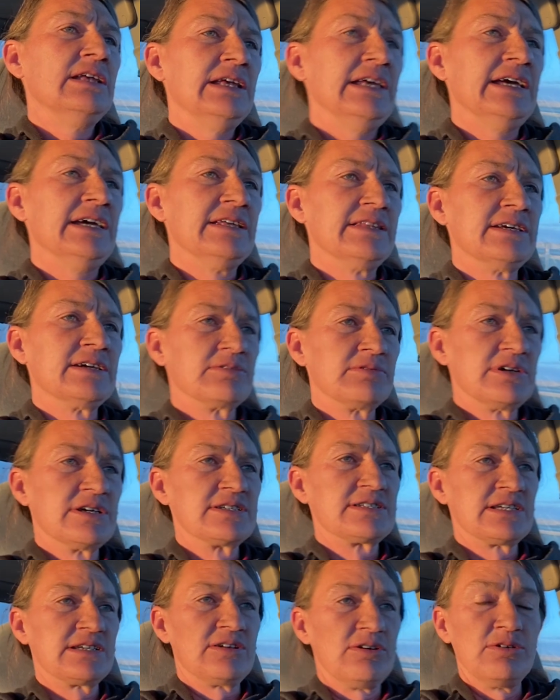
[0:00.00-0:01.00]
and there
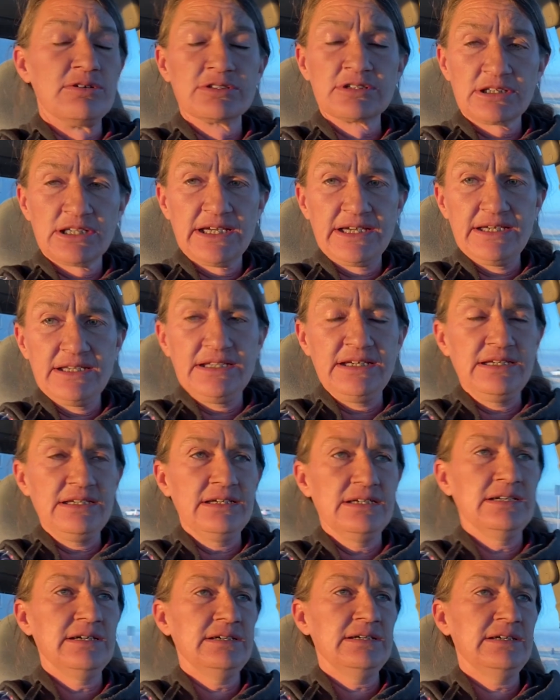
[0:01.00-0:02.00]
was an older
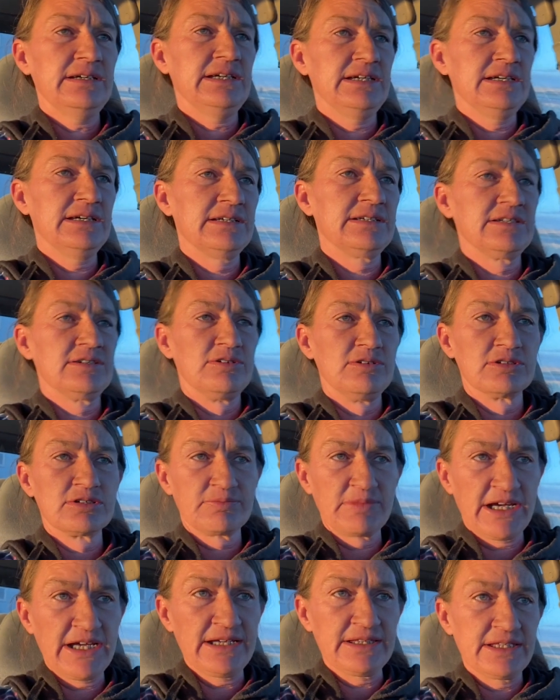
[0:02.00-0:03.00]
lady and an older
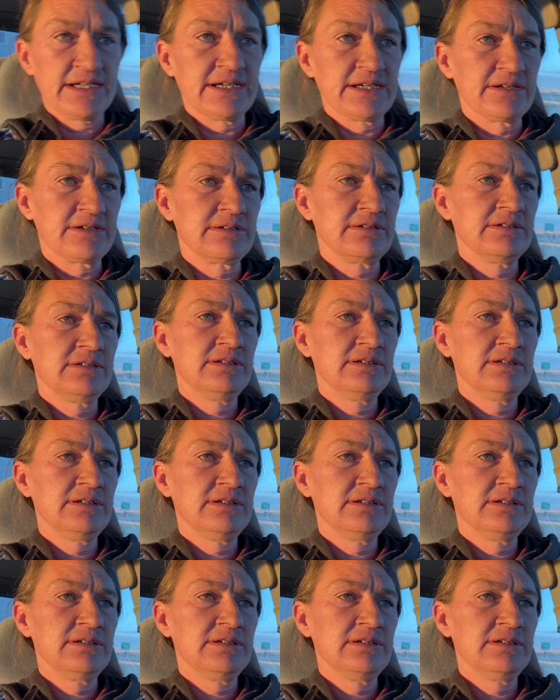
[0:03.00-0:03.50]
man there.